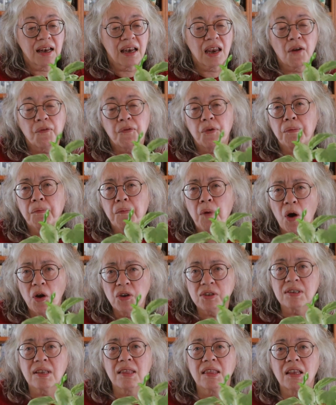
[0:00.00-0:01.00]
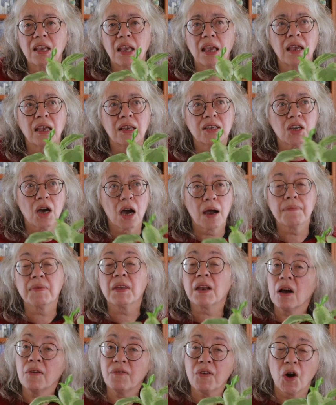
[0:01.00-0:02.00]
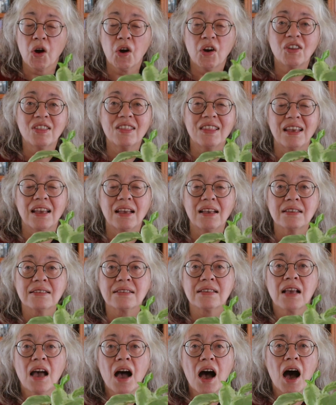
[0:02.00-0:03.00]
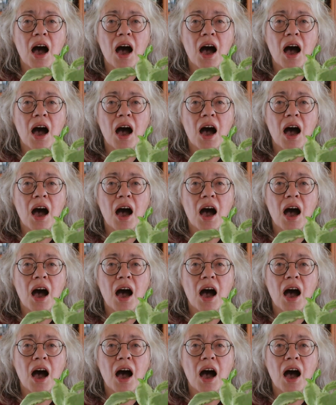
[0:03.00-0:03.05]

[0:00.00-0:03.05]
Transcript: Now for most of the time that I've owned this,